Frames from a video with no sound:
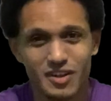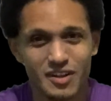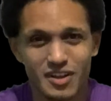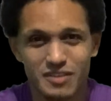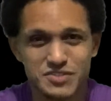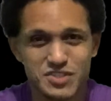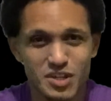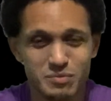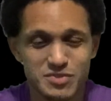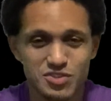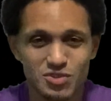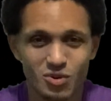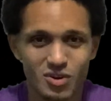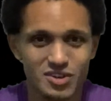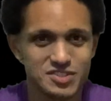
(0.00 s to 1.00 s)
of some
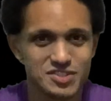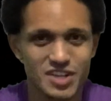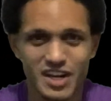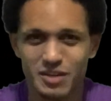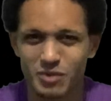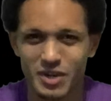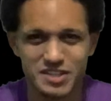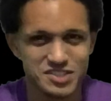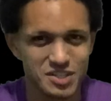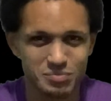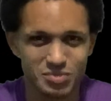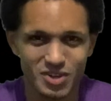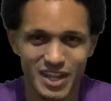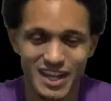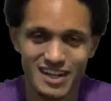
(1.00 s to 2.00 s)
sorts. Anyways, he
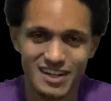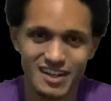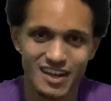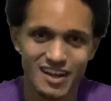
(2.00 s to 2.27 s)
played